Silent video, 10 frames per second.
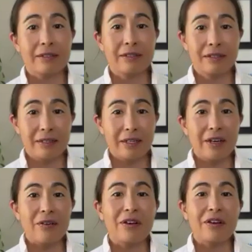so
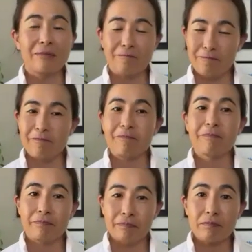I really just
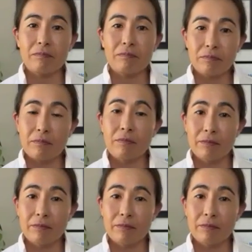took whatever